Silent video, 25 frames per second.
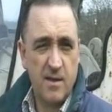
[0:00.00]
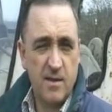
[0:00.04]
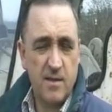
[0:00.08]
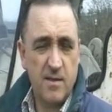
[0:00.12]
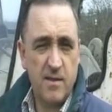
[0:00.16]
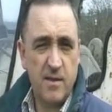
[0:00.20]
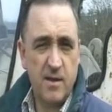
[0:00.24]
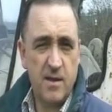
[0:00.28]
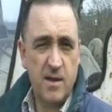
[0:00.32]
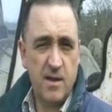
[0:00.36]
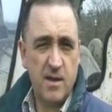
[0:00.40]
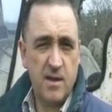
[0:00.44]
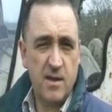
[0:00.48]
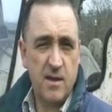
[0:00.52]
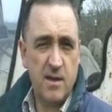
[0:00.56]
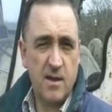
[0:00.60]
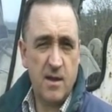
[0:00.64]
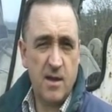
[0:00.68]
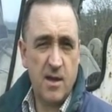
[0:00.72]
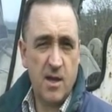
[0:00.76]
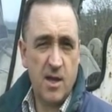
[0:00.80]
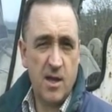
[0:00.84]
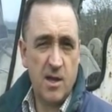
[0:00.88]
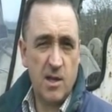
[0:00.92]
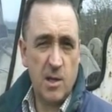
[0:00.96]
The
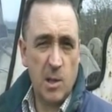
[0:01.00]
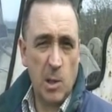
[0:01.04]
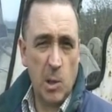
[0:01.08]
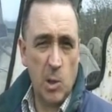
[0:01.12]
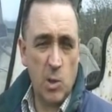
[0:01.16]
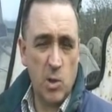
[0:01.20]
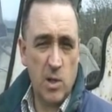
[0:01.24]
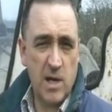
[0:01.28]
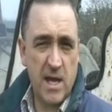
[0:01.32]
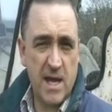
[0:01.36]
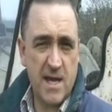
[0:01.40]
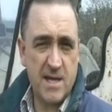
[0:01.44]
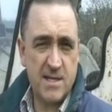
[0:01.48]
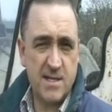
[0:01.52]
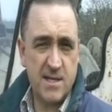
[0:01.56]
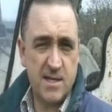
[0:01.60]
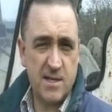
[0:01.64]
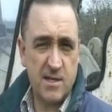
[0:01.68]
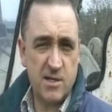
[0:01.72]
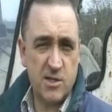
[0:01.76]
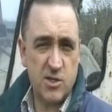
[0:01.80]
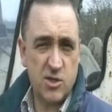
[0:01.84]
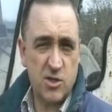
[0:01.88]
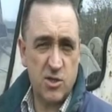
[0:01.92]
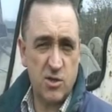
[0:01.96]

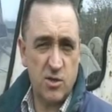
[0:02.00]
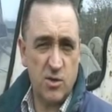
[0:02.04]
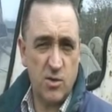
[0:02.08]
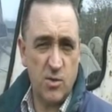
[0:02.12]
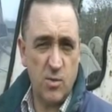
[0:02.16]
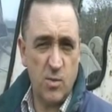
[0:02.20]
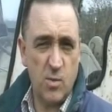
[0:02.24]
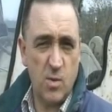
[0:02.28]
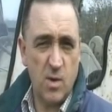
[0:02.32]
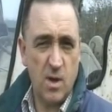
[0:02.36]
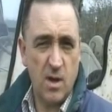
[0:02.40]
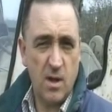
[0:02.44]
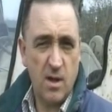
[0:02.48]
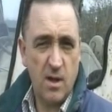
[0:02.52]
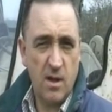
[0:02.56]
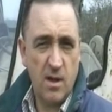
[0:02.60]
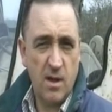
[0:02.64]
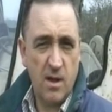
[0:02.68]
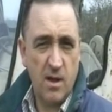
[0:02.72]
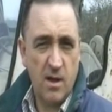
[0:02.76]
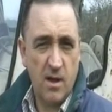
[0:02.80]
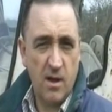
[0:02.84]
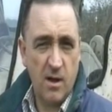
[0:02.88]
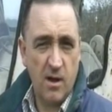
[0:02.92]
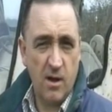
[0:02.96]
locating screw
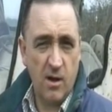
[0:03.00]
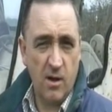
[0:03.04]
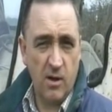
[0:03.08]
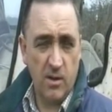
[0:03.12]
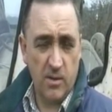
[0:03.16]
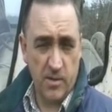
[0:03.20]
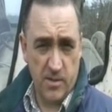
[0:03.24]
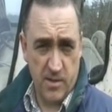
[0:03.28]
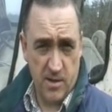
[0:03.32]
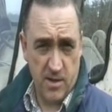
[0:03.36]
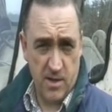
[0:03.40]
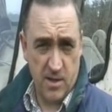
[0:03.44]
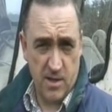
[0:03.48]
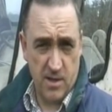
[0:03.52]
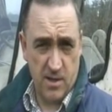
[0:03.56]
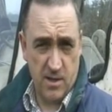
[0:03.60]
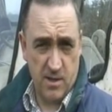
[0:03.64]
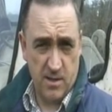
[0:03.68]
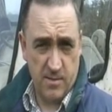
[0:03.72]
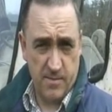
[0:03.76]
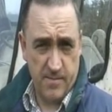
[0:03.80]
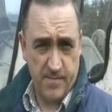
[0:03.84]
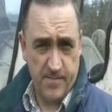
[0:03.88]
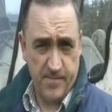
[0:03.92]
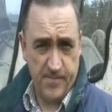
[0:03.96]
on
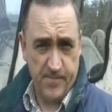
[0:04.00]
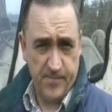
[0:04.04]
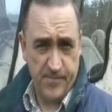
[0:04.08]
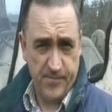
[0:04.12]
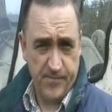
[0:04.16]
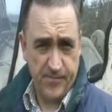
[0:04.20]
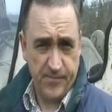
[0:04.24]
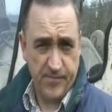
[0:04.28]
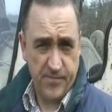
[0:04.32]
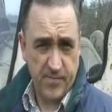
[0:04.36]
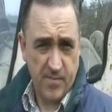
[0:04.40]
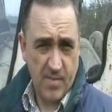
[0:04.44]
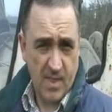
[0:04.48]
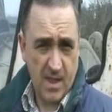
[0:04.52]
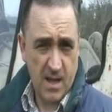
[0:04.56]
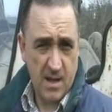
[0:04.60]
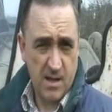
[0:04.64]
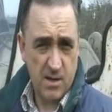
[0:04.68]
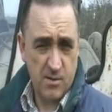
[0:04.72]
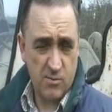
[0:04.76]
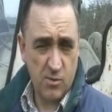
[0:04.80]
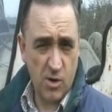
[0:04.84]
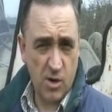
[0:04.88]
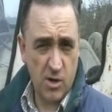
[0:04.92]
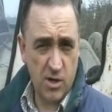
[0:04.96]
the
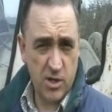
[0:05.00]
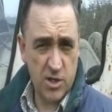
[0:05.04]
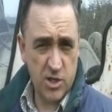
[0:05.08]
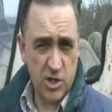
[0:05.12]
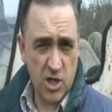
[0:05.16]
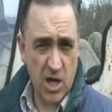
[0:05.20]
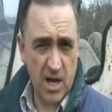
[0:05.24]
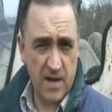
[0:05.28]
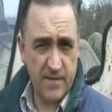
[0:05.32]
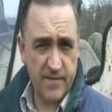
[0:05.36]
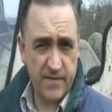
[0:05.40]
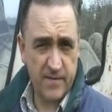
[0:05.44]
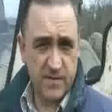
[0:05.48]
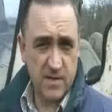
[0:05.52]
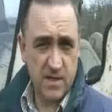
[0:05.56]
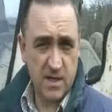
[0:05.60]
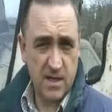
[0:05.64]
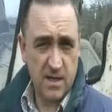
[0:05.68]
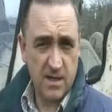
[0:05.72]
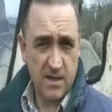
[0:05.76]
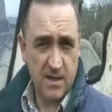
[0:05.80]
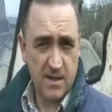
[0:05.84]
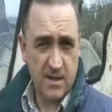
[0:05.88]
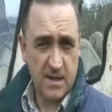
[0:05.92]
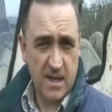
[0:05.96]
rocker shaft
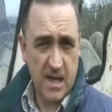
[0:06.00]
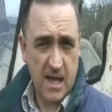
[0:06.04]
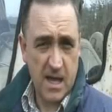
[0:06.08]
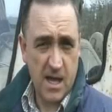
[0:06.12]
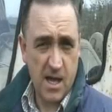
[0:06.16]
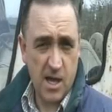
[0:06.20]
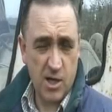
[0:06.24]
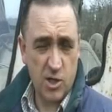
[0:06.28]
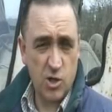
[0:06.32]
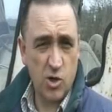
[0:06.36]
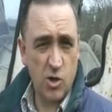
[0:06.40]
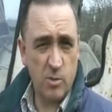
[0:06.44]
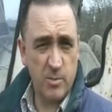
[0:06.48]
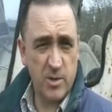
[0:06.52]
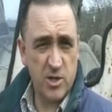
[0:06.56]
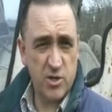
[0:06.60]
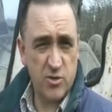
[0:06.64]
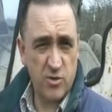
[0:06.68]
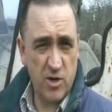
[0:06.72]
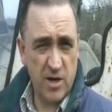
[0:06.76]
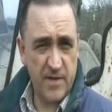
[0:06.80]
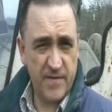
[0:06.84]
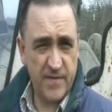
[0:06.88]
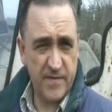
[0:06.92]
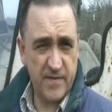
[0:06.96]
had come
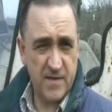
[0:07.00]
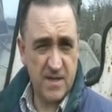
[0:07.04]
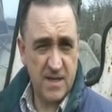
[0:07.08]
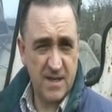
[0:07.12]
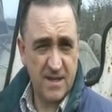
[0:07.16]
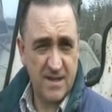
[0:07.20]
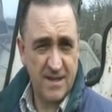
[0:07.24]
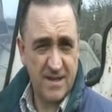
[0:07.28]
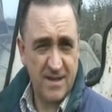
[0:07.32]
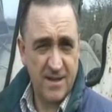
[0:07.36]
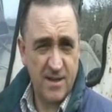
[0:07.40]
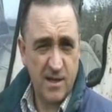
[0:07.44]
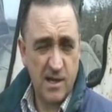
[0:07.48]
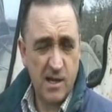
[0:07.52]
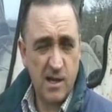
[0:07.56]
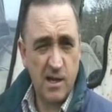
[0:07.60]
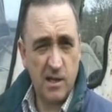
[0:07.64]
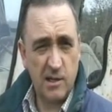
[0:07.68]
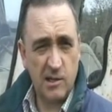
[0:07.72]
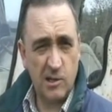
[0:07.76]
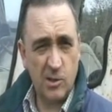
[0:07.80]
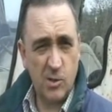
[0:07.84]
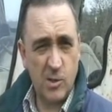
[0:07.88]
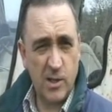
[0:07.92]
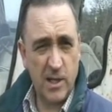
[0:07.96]
adrift,
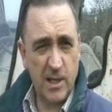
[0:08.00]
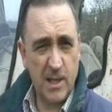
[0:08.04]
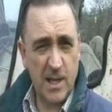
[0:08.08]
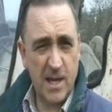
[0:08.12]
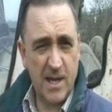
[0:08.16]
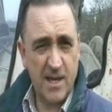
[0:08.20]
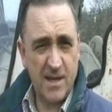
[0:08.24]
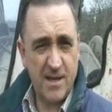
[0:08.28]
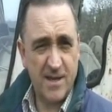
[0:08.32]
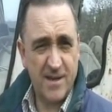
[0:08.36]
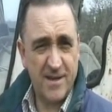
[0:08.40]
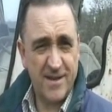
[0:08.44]
and luckily